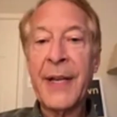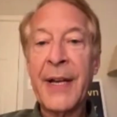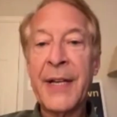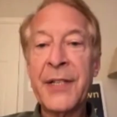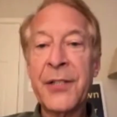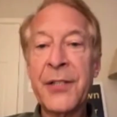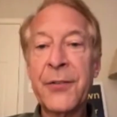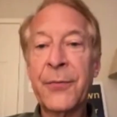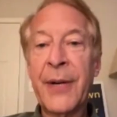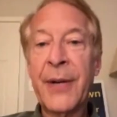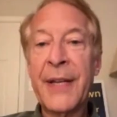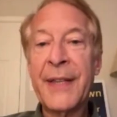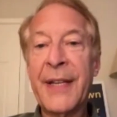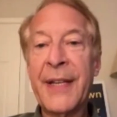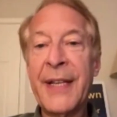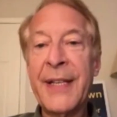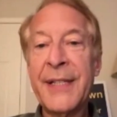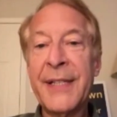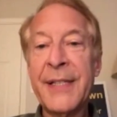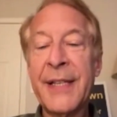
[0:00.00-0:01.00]
I just read that
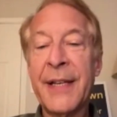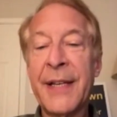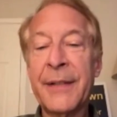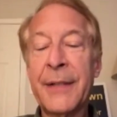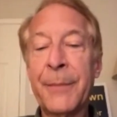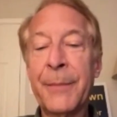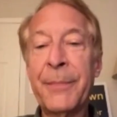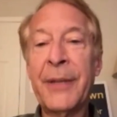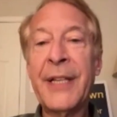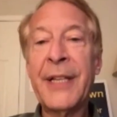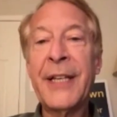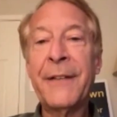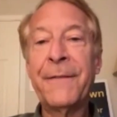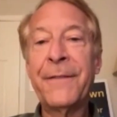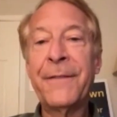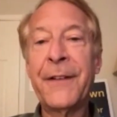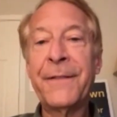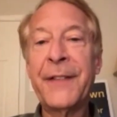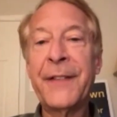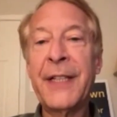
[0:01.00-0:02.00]
he's completing
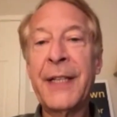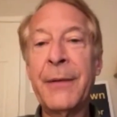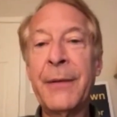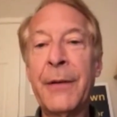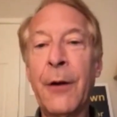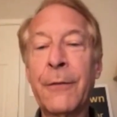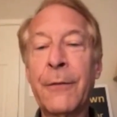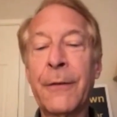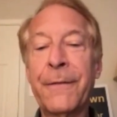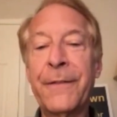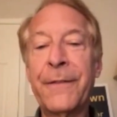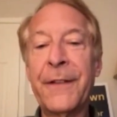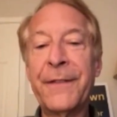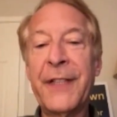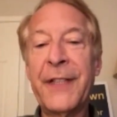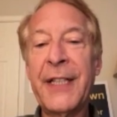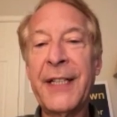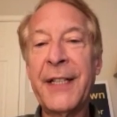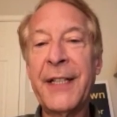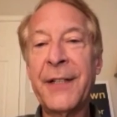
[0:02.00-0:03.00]
over
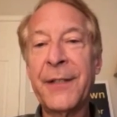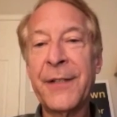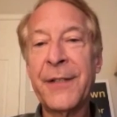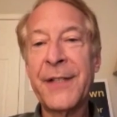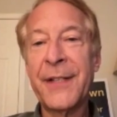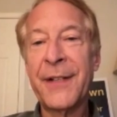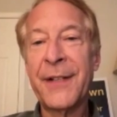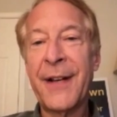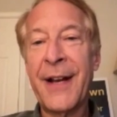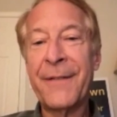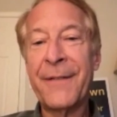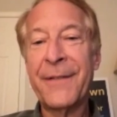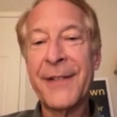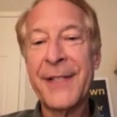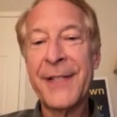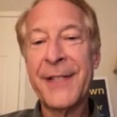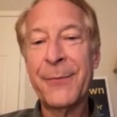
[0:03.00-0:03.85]
50 years in office.